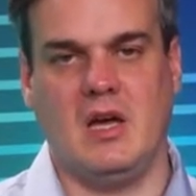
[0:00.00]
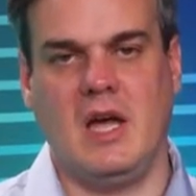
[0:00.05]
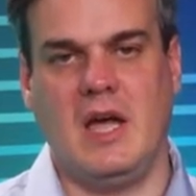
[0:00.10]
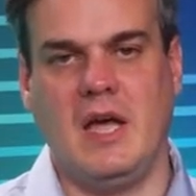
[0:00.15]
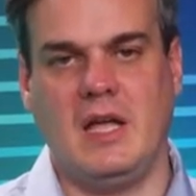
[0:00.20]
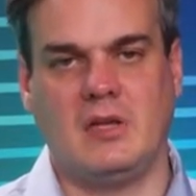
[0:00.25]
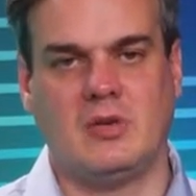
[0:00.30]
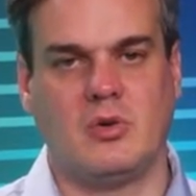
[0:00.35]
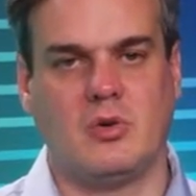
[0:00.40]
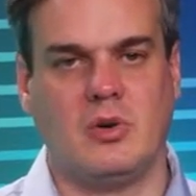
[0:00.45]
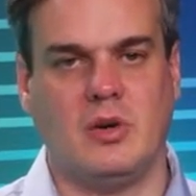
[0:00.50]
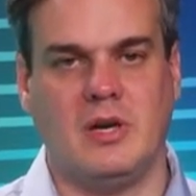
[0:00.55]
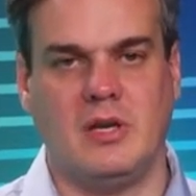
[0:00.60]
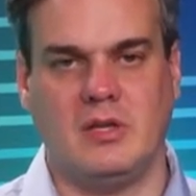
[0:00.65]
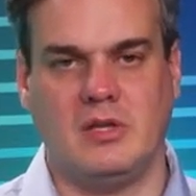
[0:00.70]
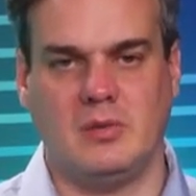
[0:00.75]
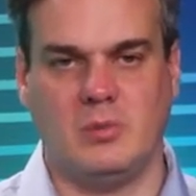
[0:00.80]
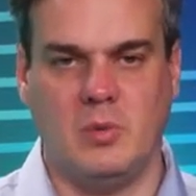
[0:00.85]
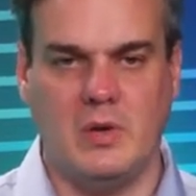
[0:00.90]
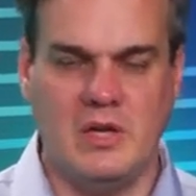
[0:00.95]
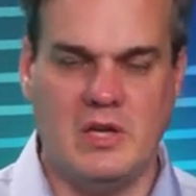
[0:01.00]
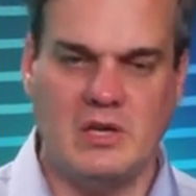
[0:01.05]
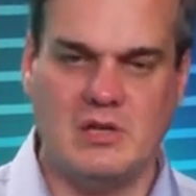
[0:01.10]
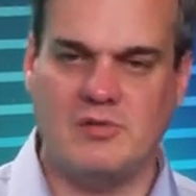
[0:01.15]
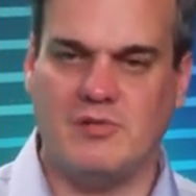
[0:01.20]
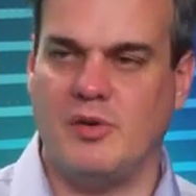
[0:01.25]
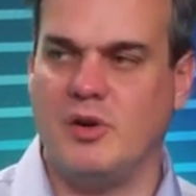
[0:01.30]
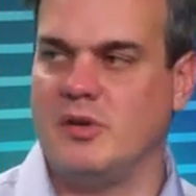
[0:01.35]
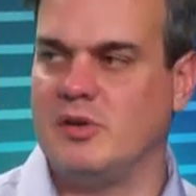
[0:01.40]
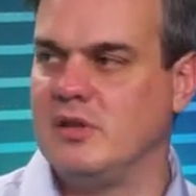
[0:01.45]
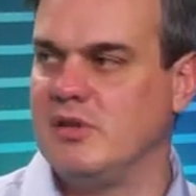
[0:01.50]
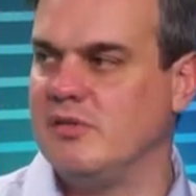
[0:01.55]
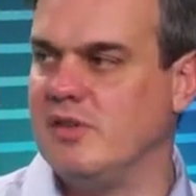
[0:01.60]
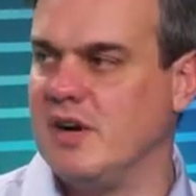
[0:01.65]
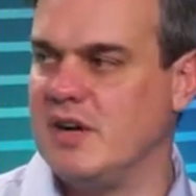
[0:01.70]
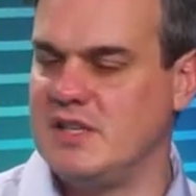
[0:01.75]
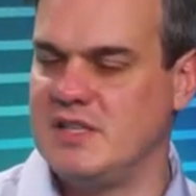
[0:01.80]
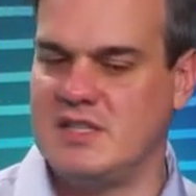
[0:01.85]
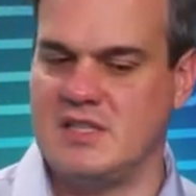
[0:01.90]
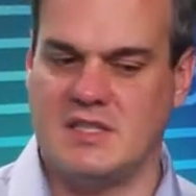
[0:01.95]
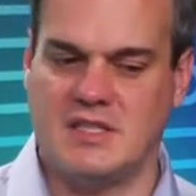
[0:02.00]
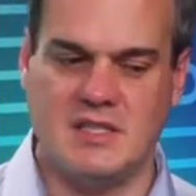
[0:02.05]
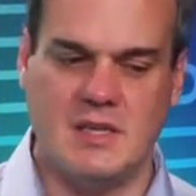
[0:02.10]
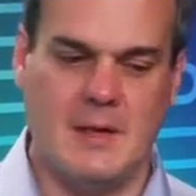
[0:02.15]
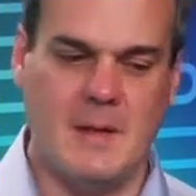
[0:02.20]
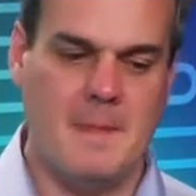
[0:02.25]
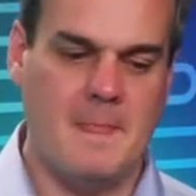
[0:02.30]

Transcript: Android, Windows Phone devices,